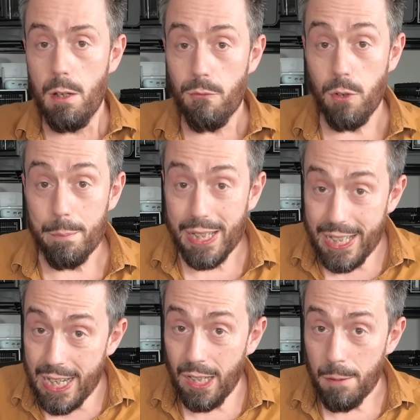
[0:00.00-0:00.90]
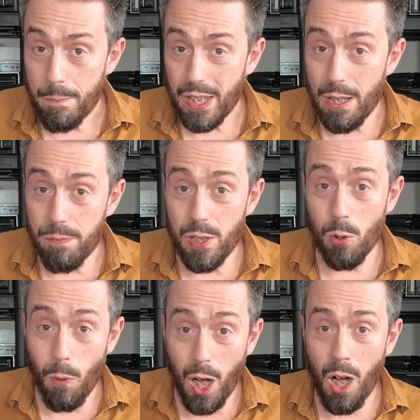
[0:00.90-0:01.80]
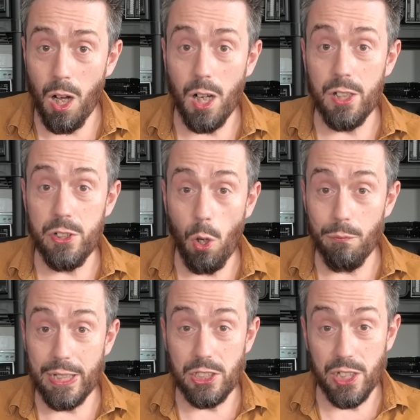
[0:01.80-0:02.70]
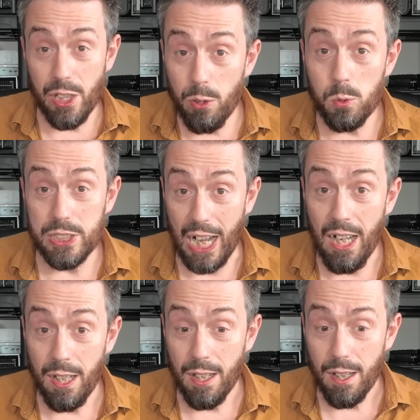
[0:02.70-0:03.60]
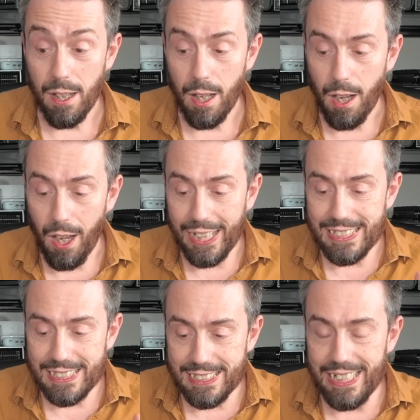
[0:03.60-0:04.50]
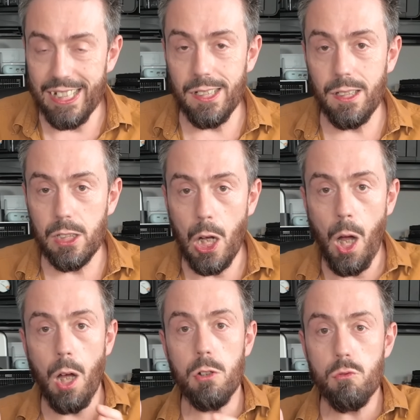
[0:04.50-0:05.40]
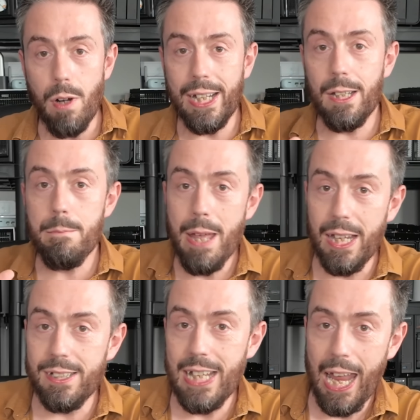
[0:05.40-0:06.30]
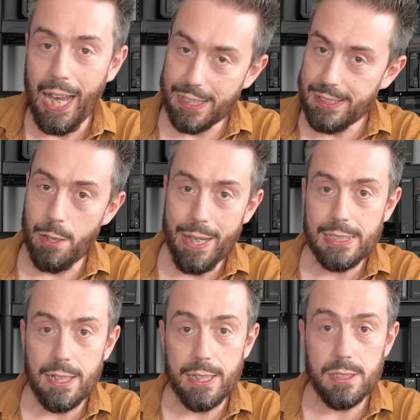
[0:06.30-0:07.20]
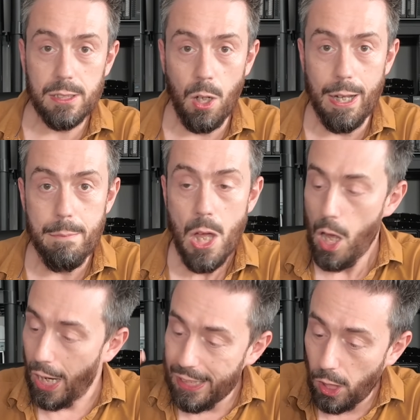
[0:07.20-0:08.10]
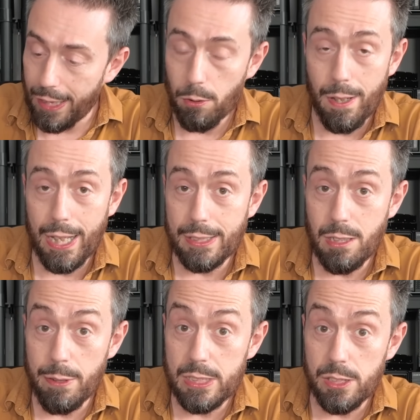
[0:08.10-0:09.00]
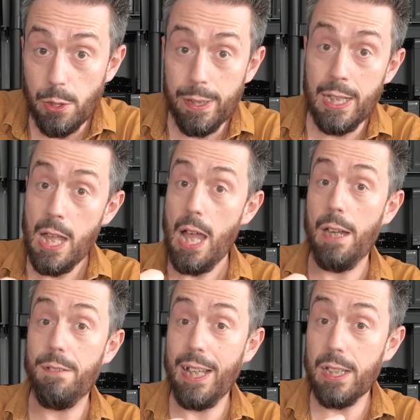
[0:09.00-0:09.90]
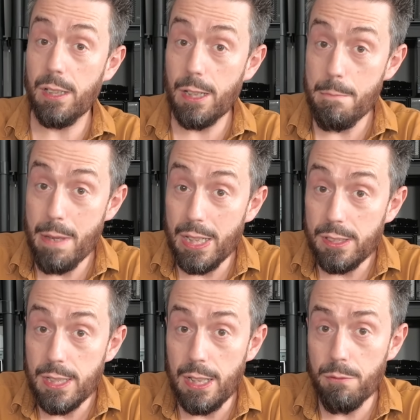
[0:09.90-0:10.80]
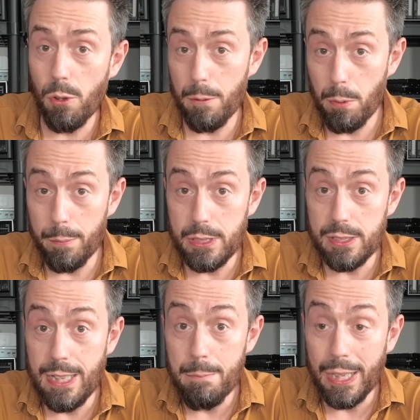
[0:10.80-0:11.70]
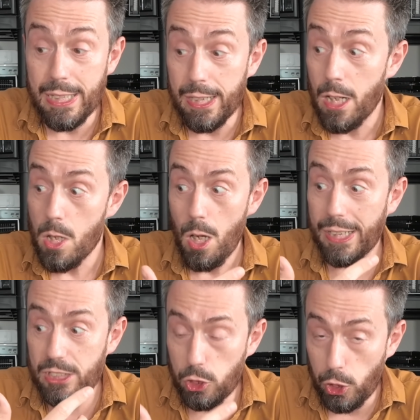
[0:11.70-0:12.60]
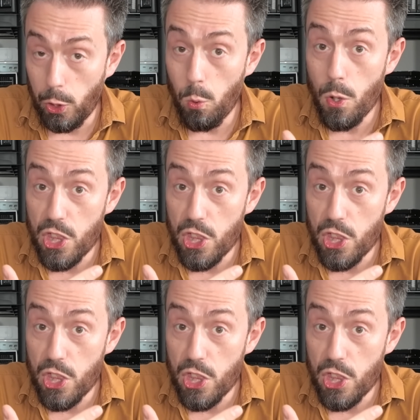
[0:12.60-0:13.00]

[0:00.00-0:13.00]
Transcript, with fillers: from here, if you are a novice user, I still can't recommend HexOS at this time. I like what HexOS are doing, and if they can commit and deliver on the promises they're making, I do